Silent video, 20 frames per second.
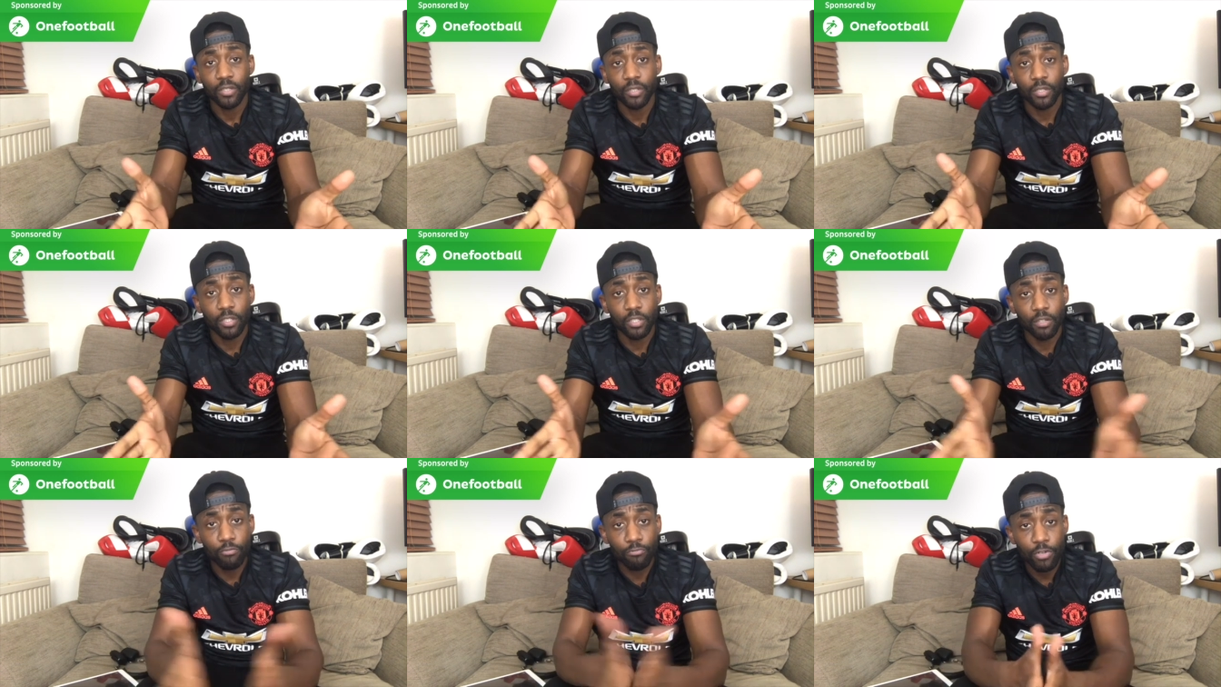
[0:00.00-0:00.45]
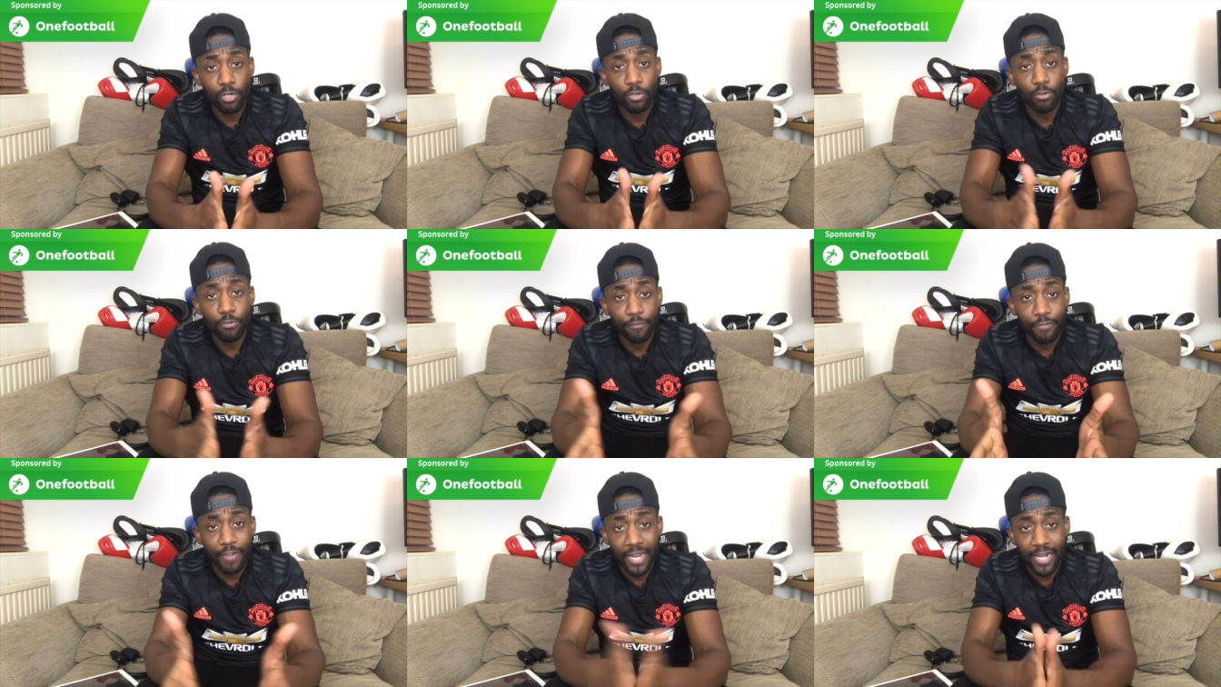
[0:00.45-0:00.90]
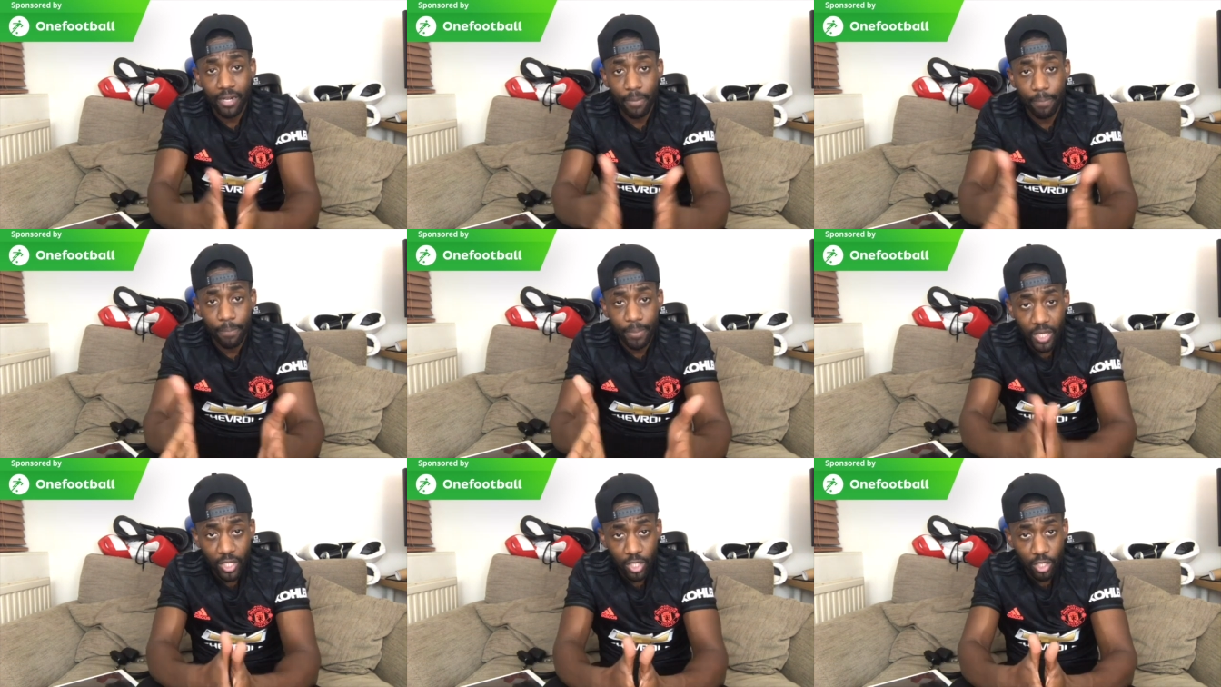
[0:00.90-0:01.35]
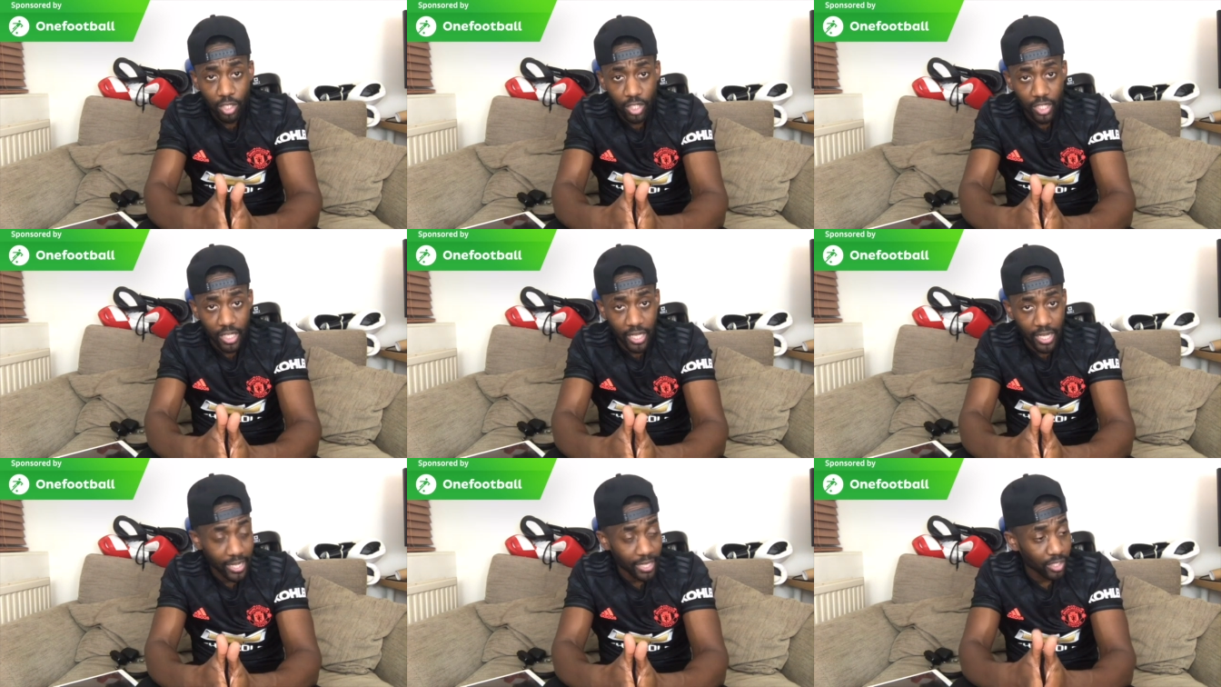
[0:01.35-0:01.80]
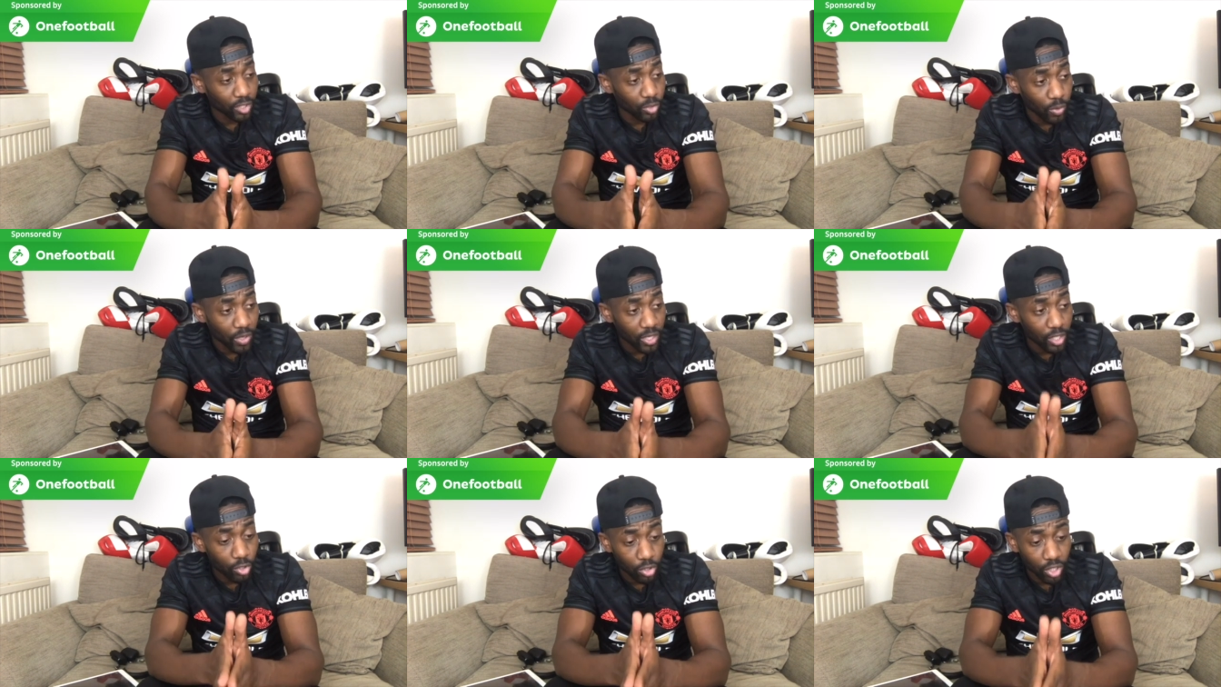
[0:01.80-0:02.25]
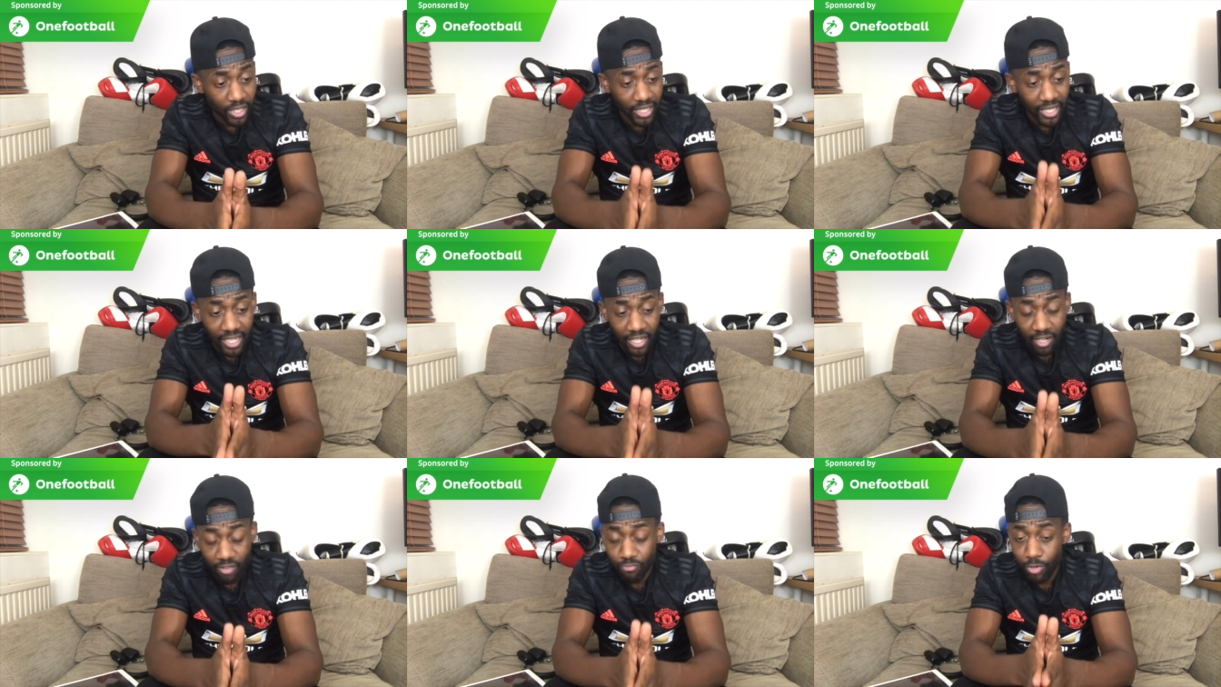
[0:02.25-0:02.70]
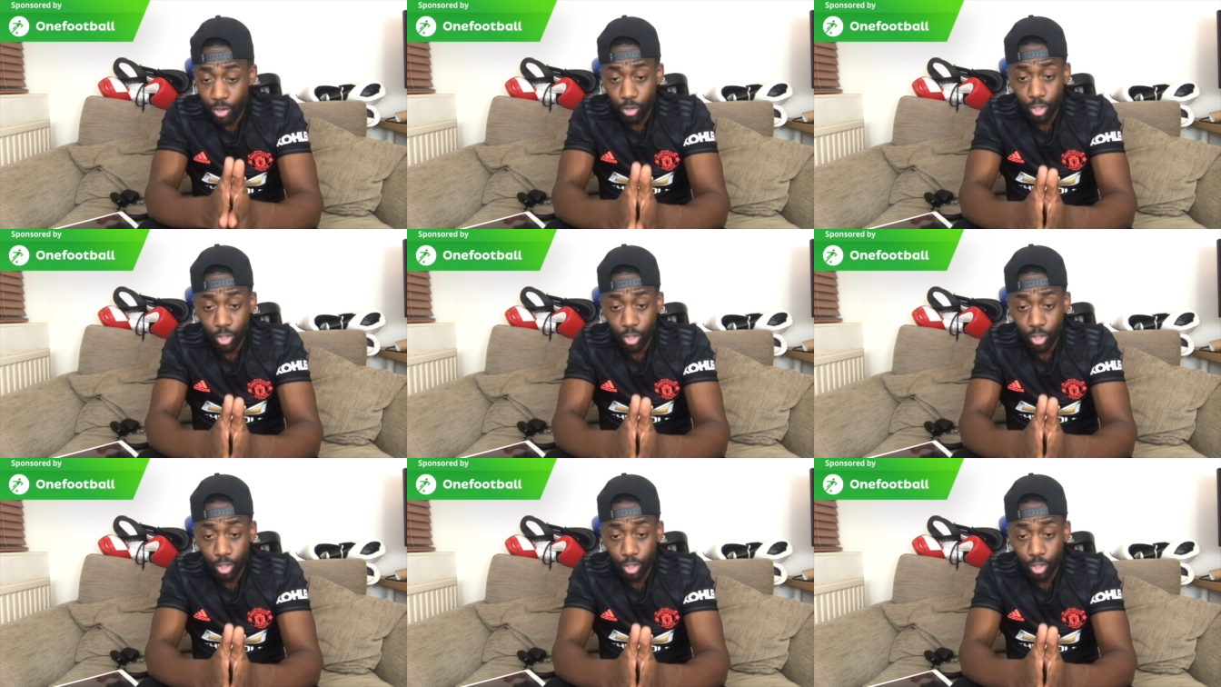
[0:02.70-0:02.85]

the real fan opinion, yeah, is where you're gonna get the real